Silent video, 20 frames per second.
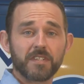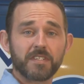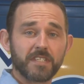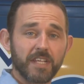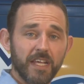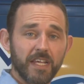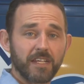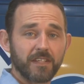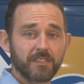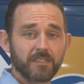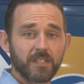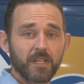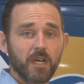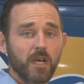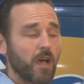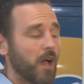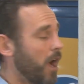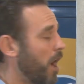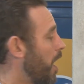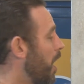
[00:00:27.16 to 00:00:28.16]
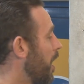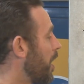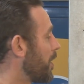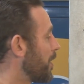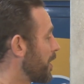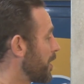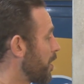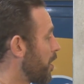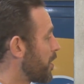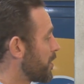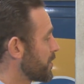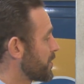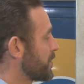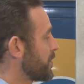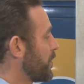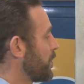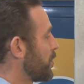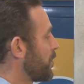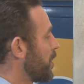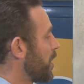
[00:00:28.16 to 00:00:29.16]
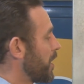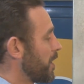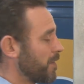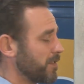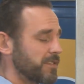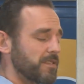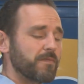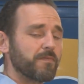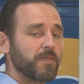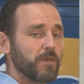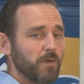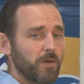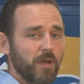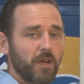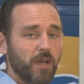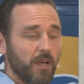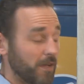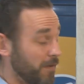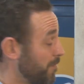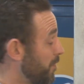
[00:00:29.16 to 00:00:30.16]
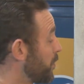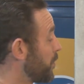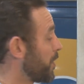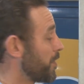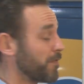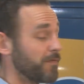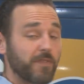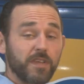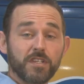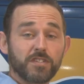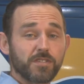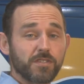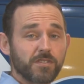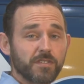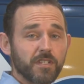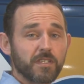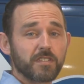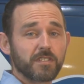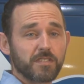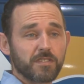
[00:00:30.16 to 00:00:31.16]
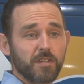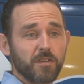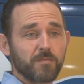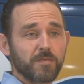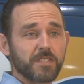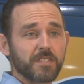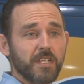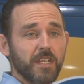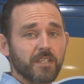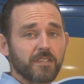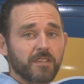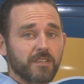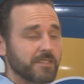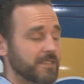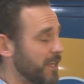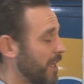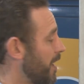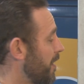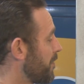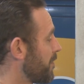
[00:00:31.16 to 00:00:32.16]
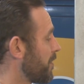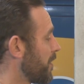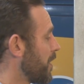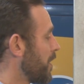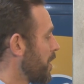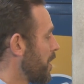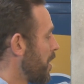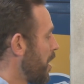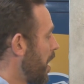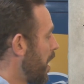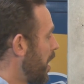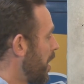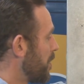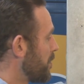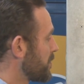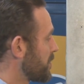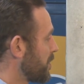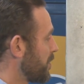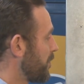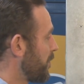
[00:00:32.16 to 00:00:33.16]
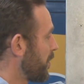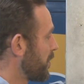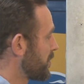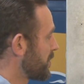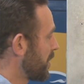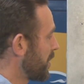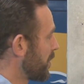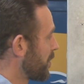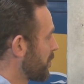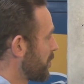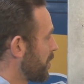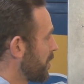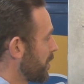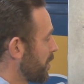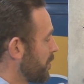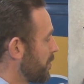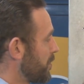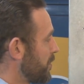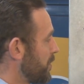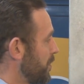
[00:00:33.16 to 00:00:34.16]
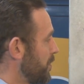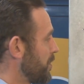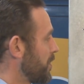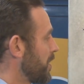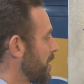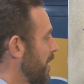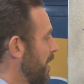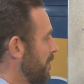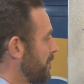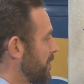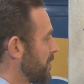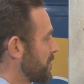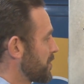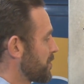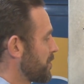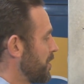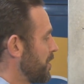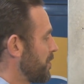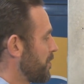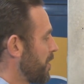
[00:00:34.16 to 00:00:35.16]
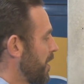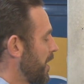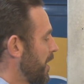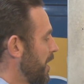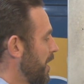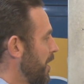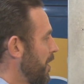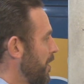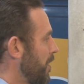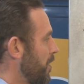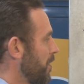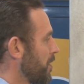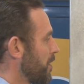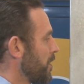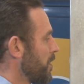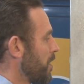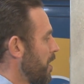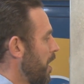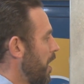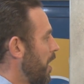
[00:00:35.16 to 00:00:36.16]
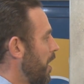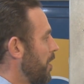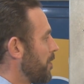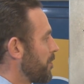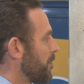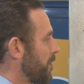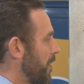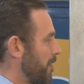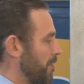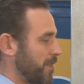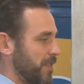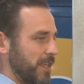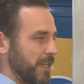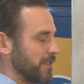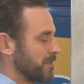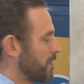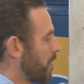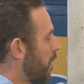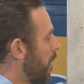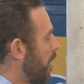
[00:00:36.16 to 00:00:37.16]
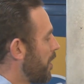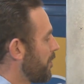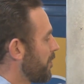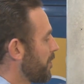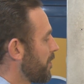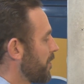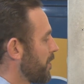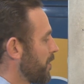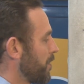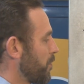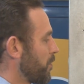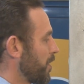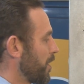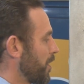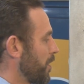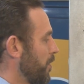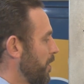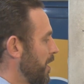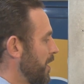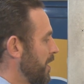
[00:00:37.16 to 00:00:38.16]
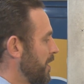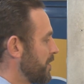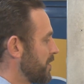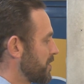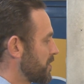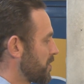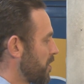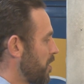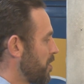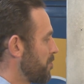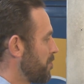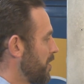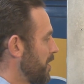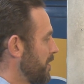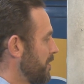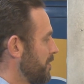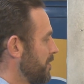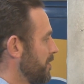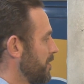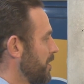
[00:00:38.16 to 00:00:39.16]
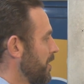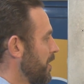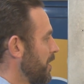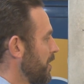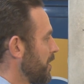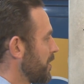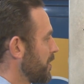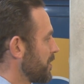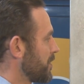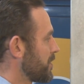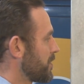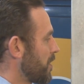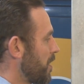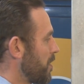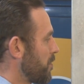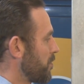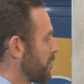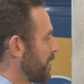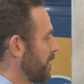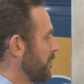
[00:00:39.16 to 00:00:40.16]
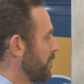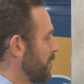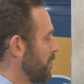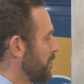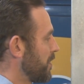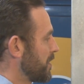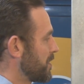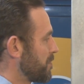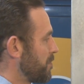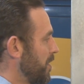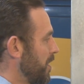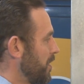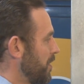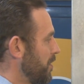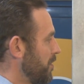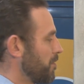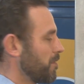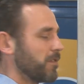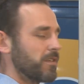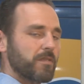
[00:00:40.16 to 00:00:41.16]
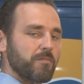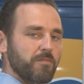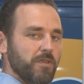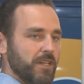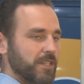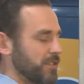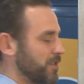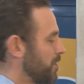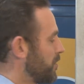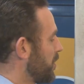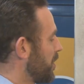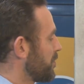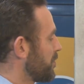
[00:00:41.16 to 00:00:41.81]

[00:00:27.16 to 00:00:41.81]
the date, and also a few other features that this thermostat does have. So the first thing you want to go do, you're going to have this screen right here. Everything's off. We're going to go ahead and hit the start button. The start will give you this menu. It brings you